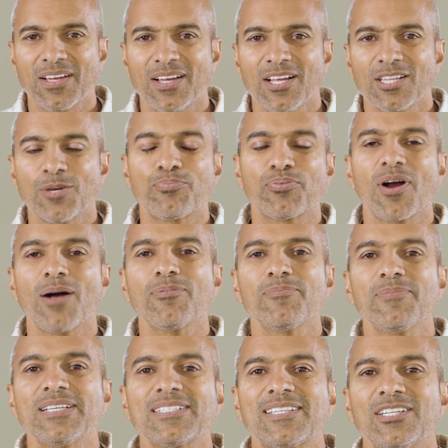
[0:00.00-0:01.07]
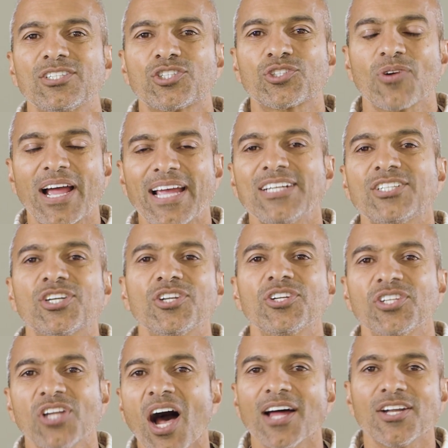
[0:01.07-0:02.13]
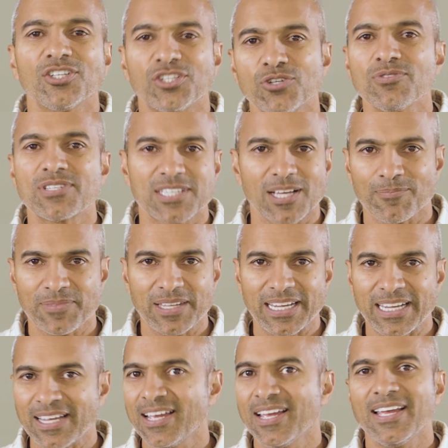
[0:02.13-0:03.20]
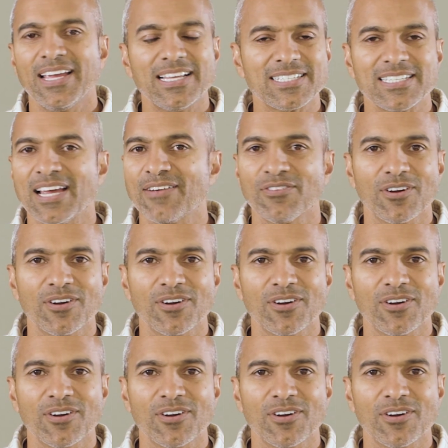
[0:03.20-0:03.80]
The problem is that trying to not do something is never